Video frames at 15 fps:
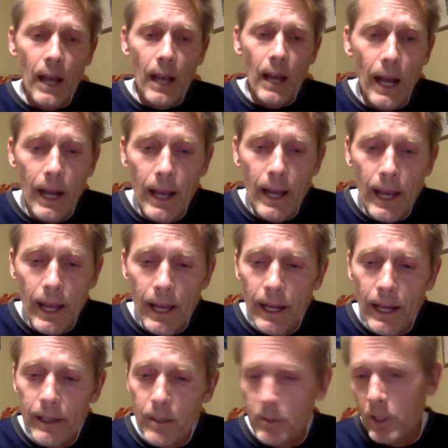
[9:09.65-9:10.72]

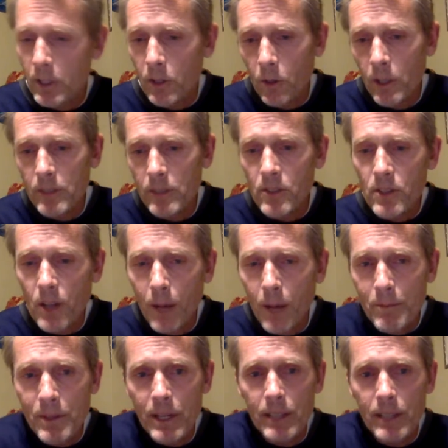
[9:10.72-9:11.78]
And I'm going to go ahead and
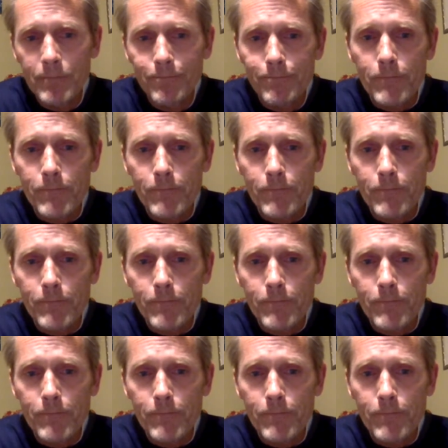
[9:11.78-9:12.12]
stop there.